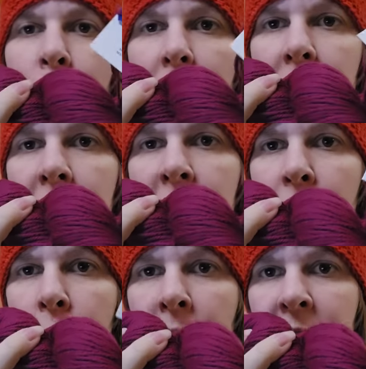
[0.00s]
is
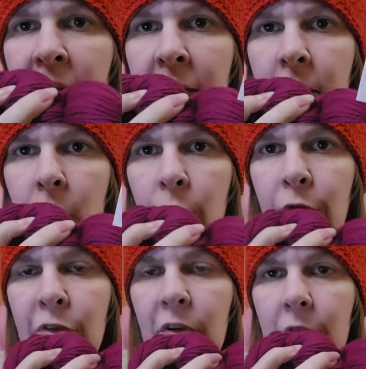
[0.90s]
within
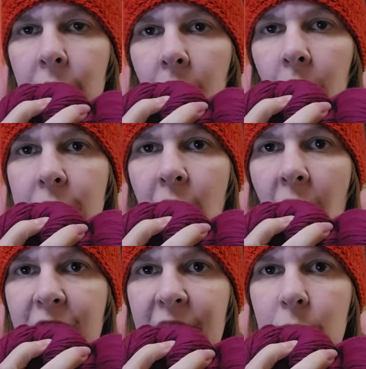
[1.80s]
those uh,
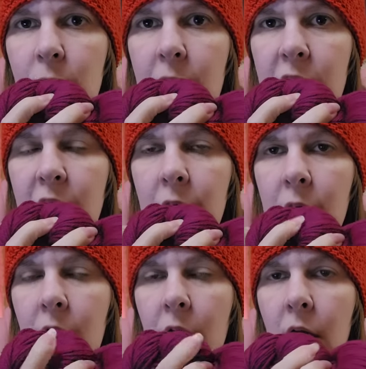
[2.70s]
top favorites.
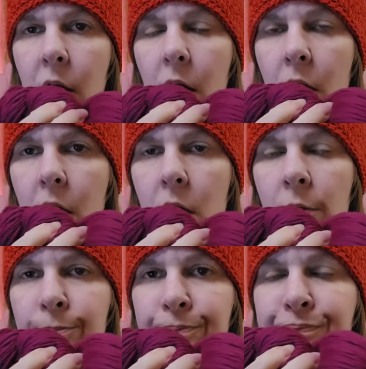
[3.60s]

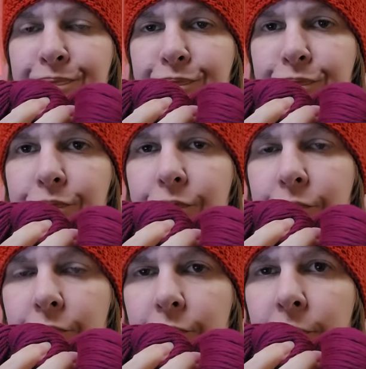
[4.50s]
Um,
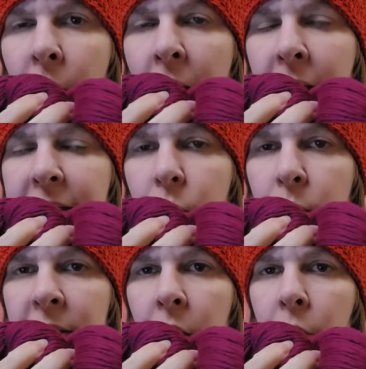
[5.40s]
I like the
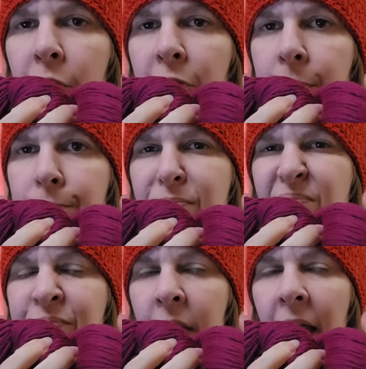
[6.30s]
Rios.
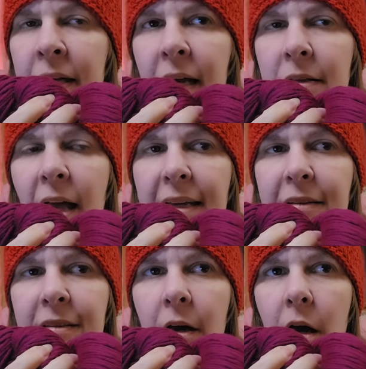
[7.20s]
And I like
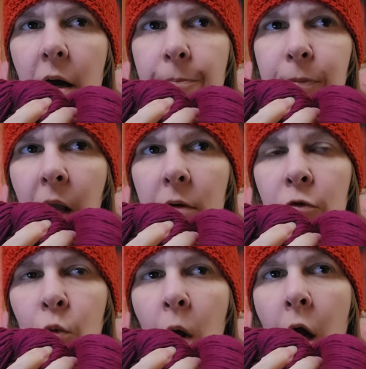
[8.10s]
the
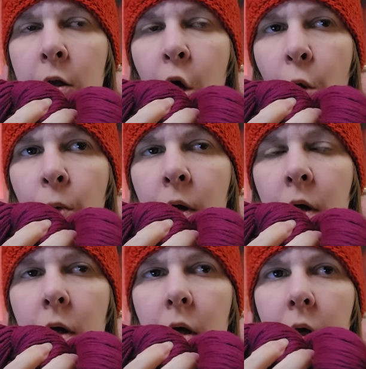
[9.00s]
Verano.
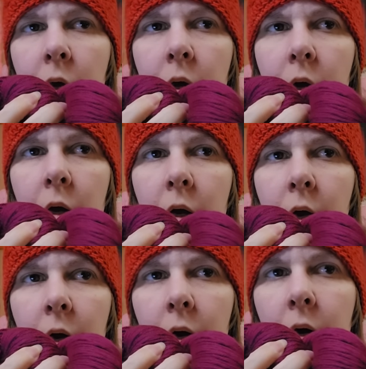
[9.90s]

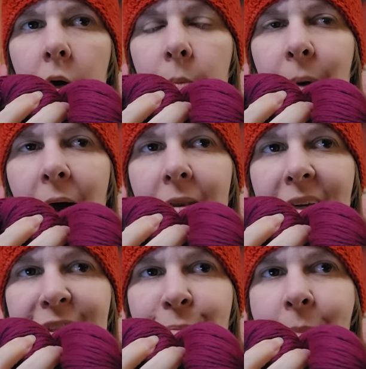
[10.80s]
Um, I
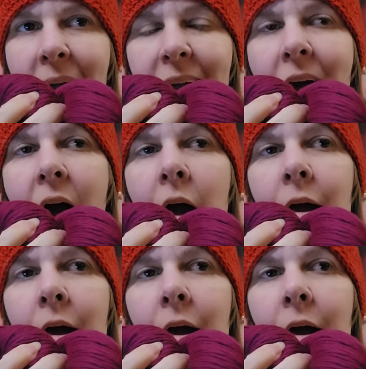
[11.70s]
like the Mecha.